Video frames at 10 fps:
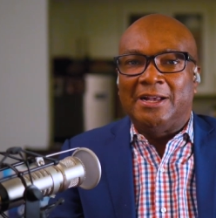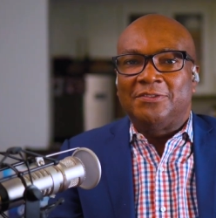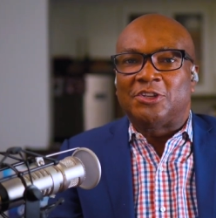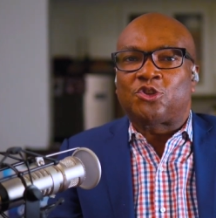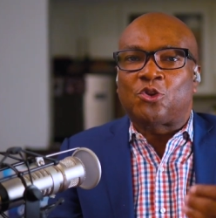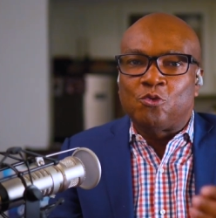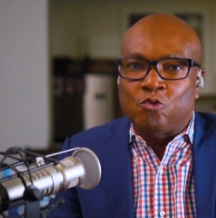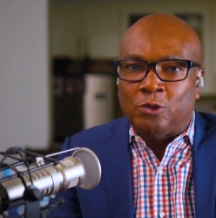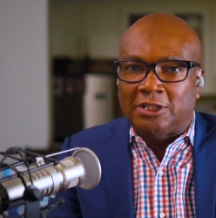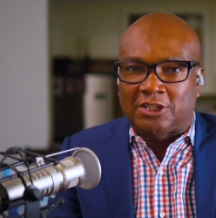the
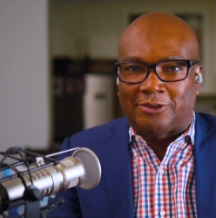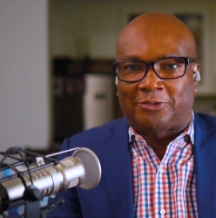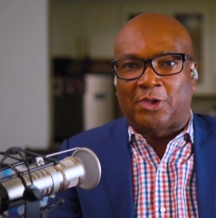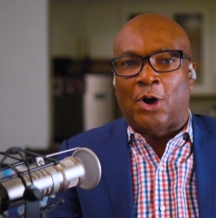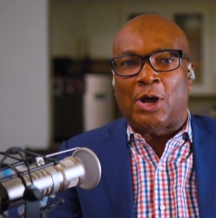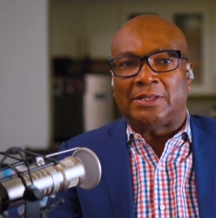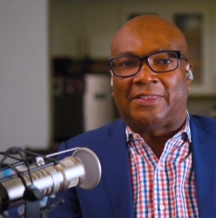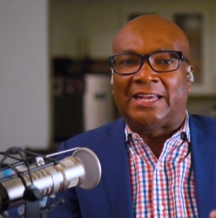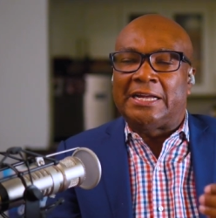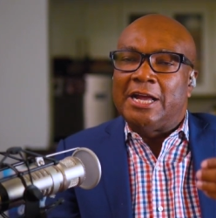schools of thought,
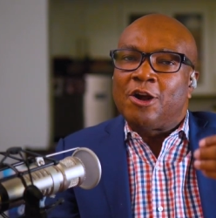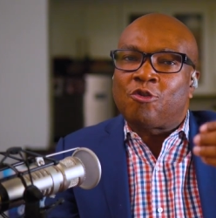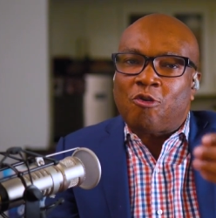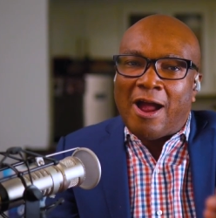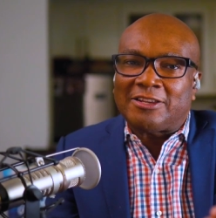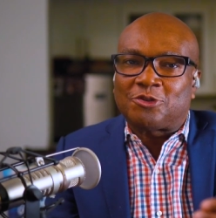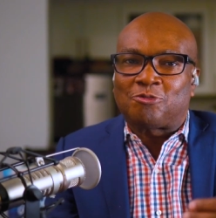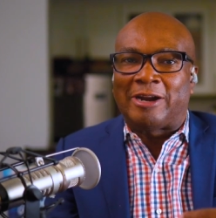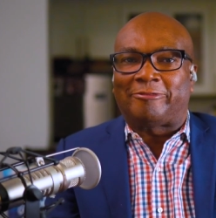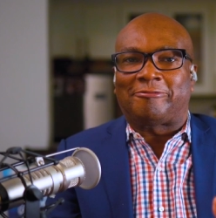the
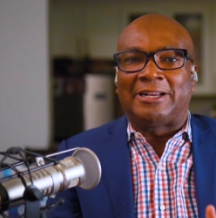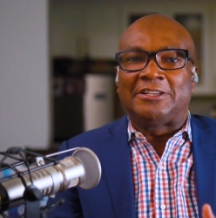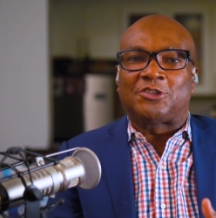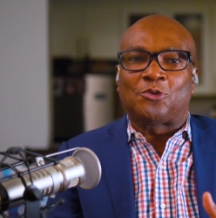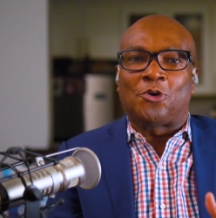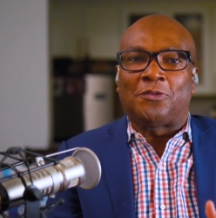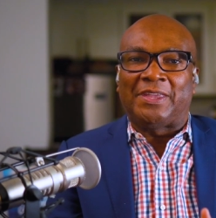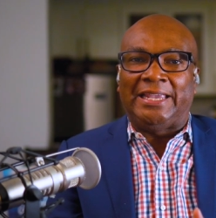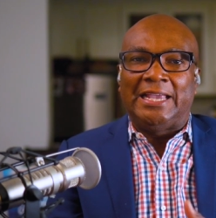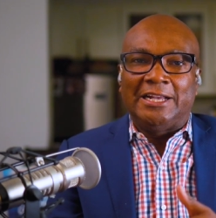cross-reference or
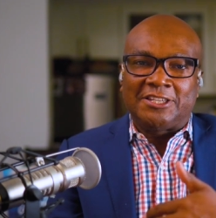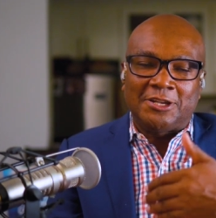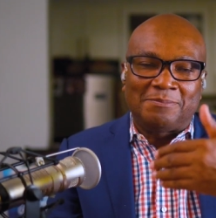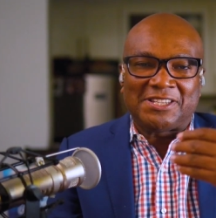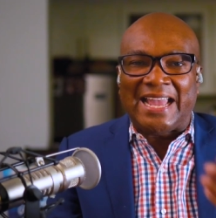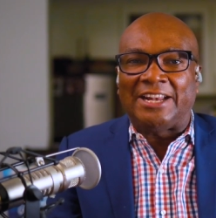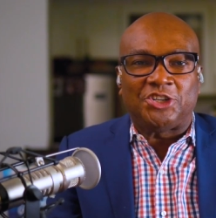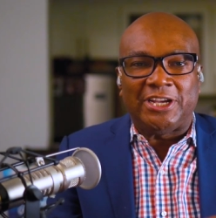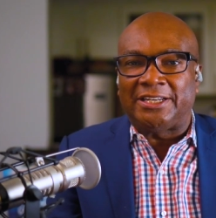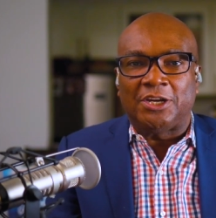the
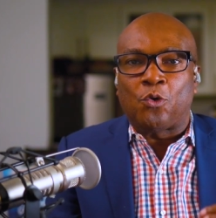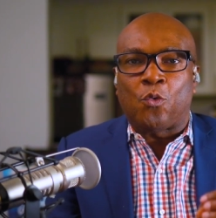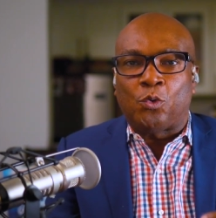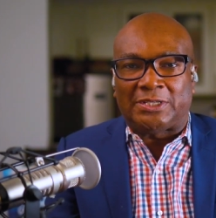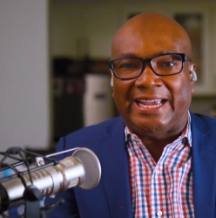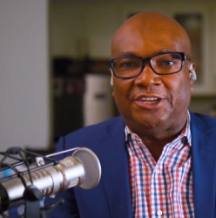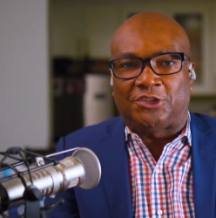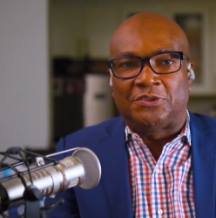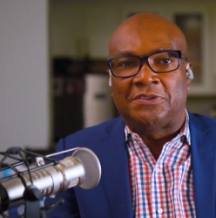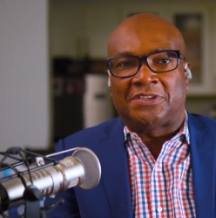substantiating
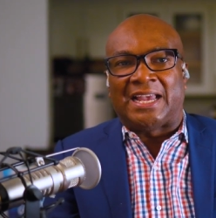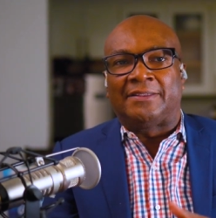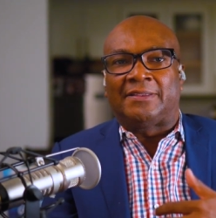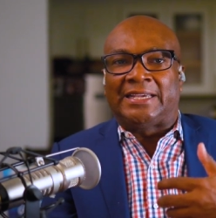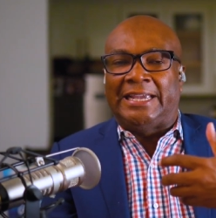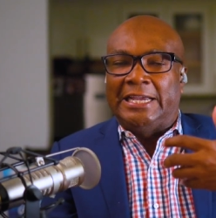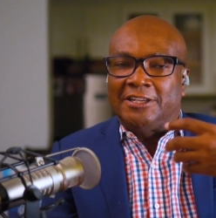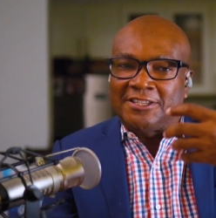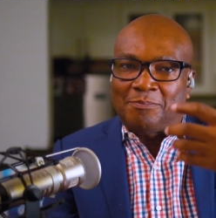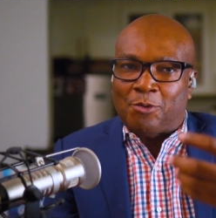quotations and the
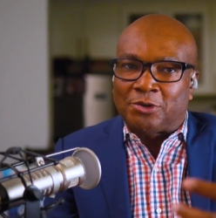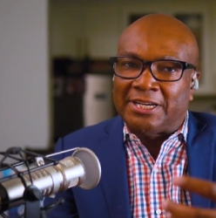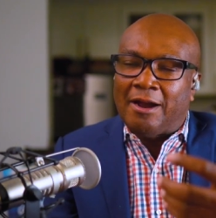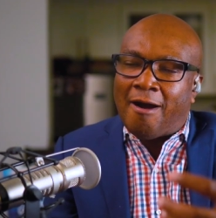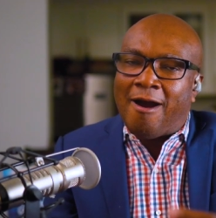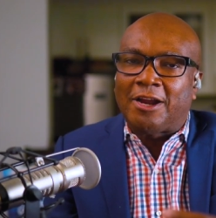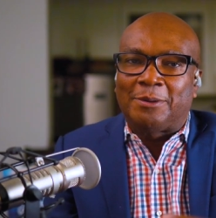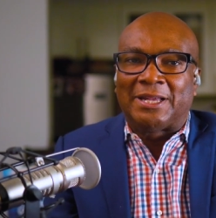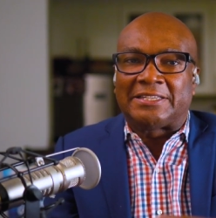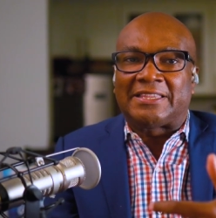supporting
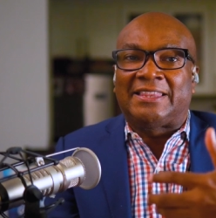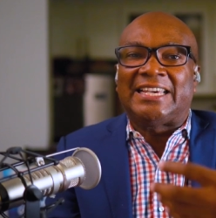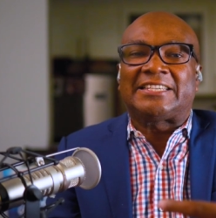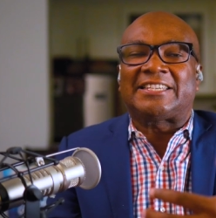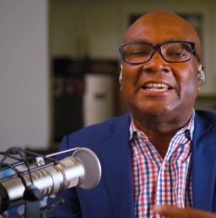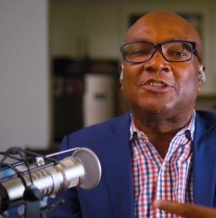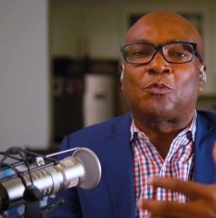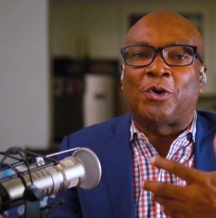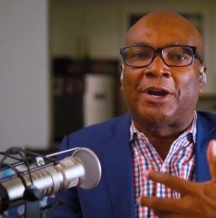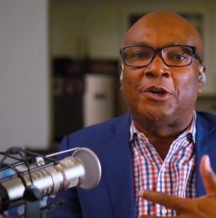arguments. This
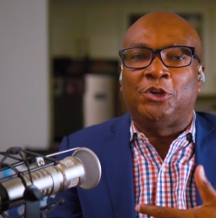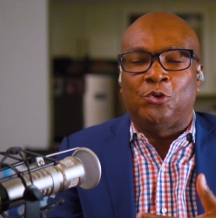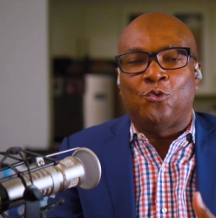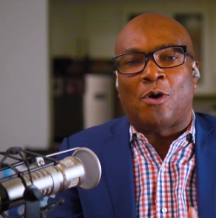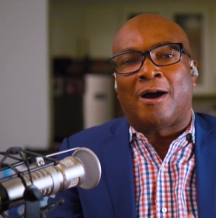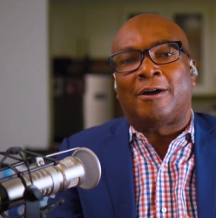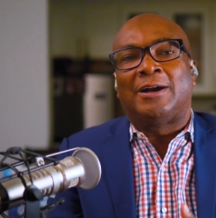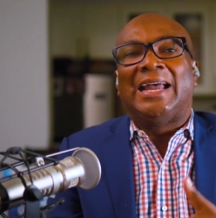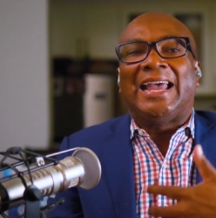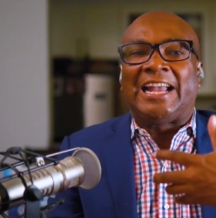is where you are
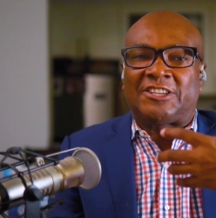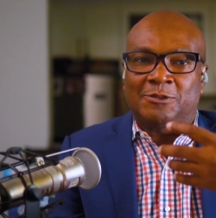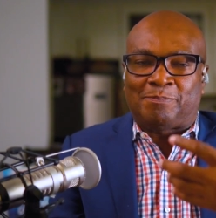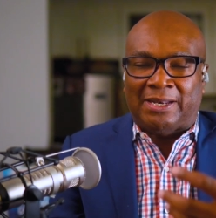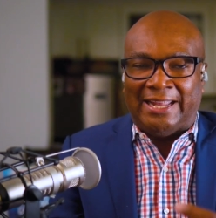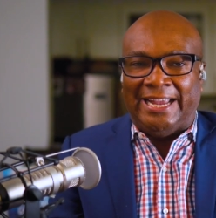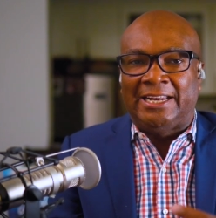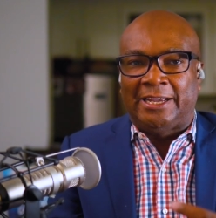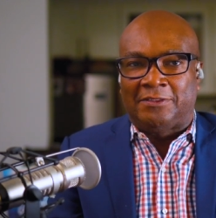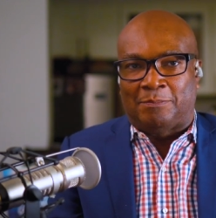
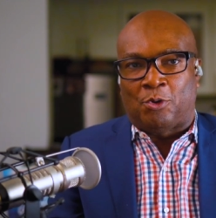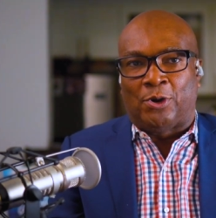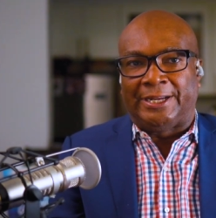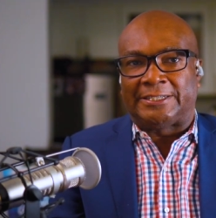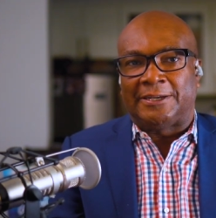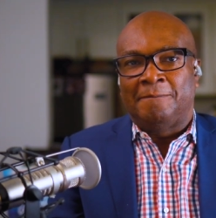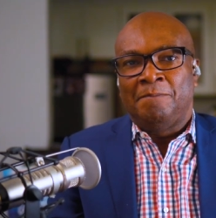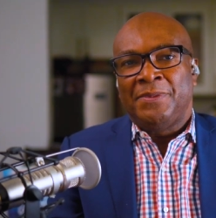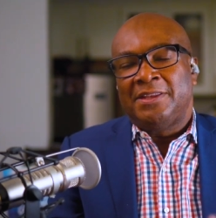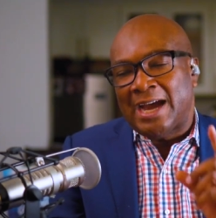explaining the point.
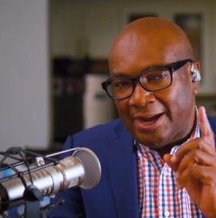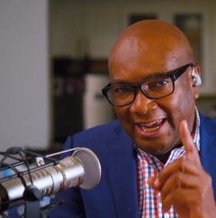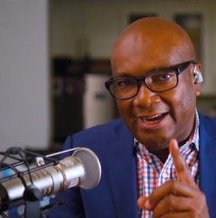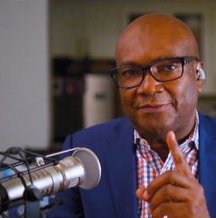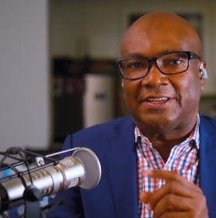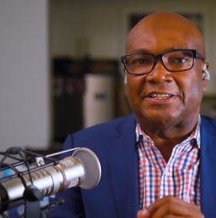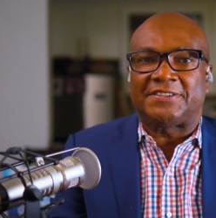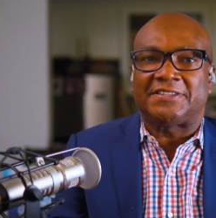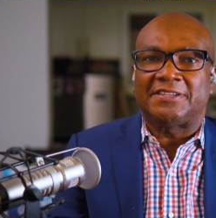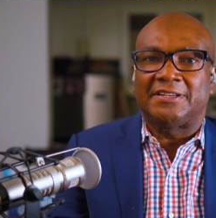Now hear
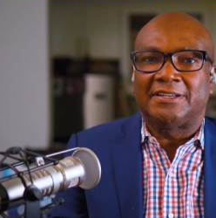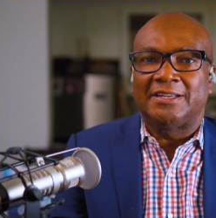this.